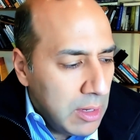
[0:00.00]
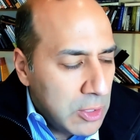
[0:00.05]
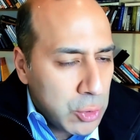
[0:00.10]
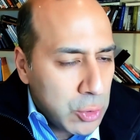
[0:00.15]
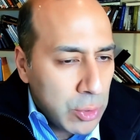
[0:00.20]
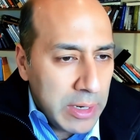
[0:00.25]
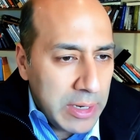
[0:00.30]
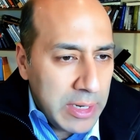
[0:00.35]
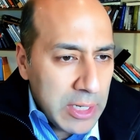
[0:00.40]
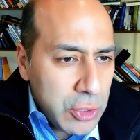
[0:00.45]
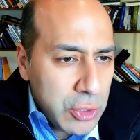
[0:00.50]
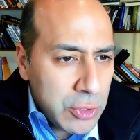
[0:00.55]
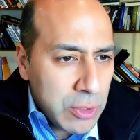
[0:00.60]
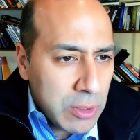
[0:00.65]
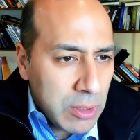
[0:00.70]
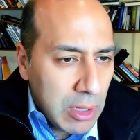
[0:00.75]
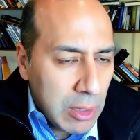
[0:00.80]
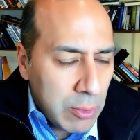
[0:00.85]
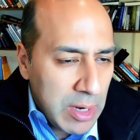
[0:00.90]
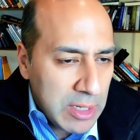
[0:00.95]

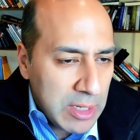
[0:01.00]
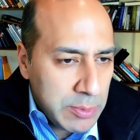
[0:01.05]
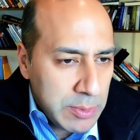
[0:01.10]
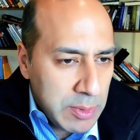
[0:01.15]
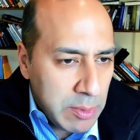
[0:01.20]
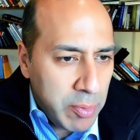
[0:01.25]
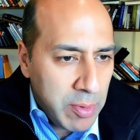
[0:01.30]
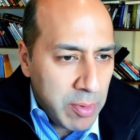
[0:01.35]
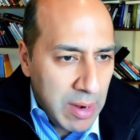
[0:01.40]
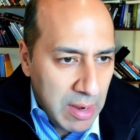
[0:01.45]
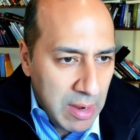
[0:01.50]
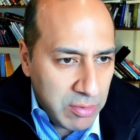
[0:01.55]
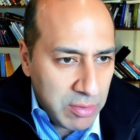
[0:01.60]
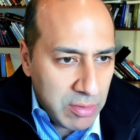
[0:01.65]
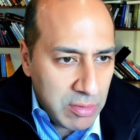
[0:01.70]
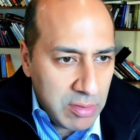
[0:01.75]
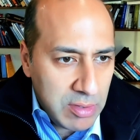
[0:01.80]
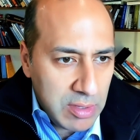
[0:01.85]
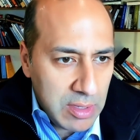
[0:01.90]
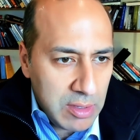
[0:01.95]
Traditional enrichment
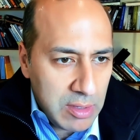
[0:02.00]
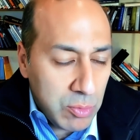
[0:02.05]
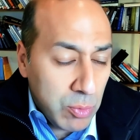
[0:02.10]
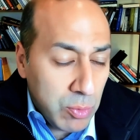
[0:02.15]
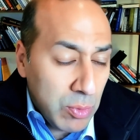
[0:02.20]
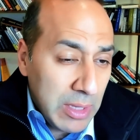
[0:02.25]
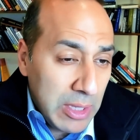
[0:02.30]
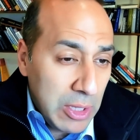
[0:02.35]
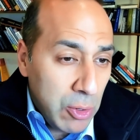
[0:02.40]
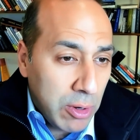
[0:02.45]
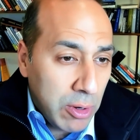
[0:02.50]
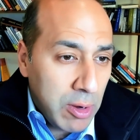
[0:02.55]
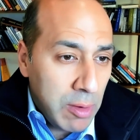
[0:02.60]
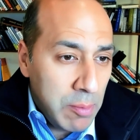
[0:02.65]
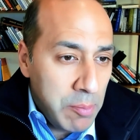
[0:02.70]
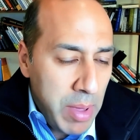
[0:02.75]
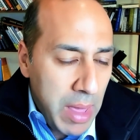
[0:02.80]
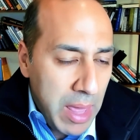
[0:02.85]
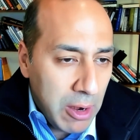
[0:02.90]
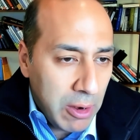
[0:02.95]
processes, really your
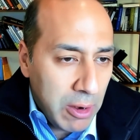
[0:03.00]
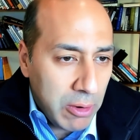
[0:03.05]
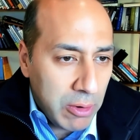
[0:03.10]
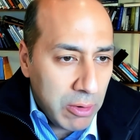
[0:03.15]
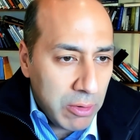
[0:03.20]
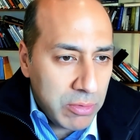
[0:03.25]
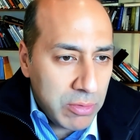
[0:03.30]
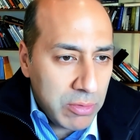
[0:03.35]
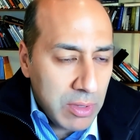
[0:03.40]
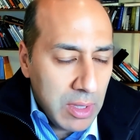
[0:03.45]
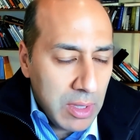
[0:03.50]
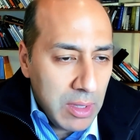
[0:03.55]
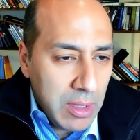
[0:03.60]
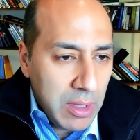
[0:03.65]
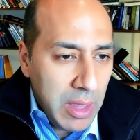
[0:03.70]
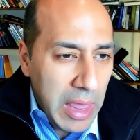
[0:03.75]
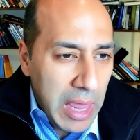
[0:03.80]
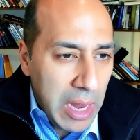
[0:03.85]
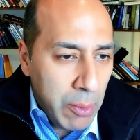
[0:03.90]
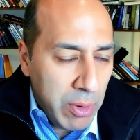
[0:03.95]
competitors
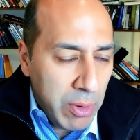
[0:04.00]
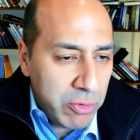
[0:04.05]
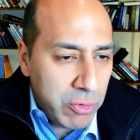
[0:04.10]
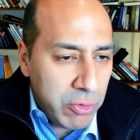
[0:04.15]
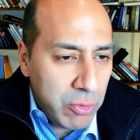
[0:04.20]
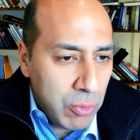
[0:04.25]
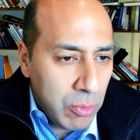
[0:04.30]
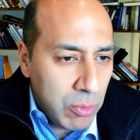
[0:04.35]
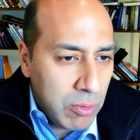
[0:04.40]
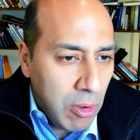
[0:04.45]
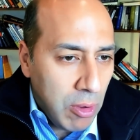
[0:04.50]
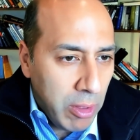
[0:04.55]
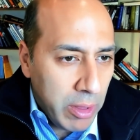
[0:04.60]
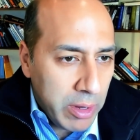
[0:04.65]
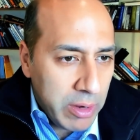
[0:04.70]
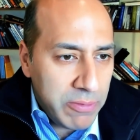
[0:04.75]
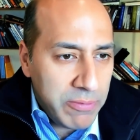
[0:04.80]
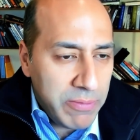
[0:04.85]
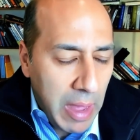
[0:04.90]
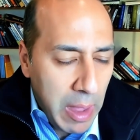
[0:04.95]
enrich to call
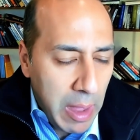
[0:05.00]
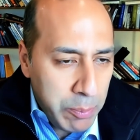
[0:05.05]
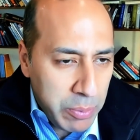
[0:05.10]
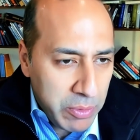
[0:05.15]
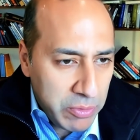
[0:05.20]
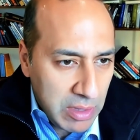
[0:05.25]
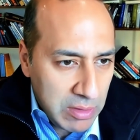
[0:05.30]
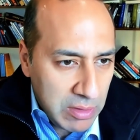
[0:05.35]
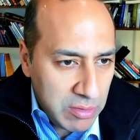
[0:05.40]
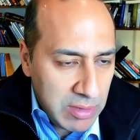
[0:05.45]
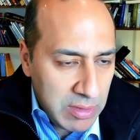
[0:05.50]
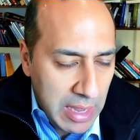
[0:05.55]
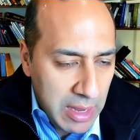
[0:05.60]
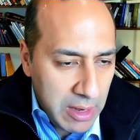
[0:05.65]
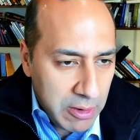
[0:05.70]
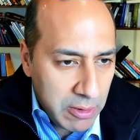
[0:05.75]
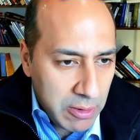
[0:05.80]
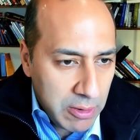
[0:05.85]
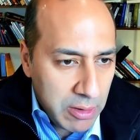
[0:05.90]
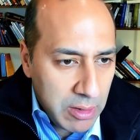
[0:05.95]
it a 5%
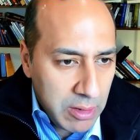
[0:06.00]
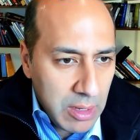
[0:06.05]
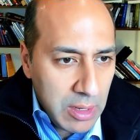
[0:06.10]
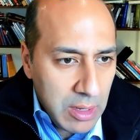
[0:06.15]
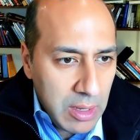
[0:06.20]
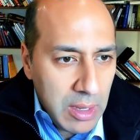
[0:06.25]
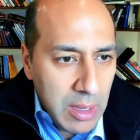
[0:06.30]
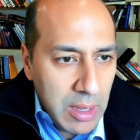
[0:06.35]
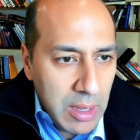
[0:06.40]
standard.